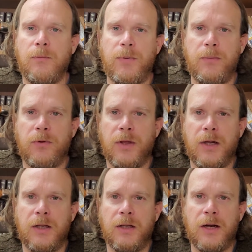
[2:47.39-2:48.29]
people
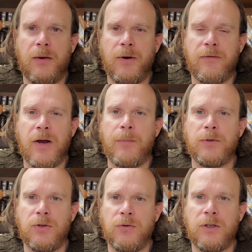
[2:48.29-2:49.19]
that I would have
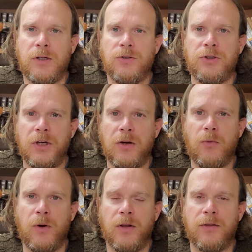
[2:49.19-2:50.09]
opportunity to share
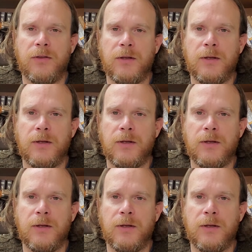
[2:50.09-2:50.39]
with,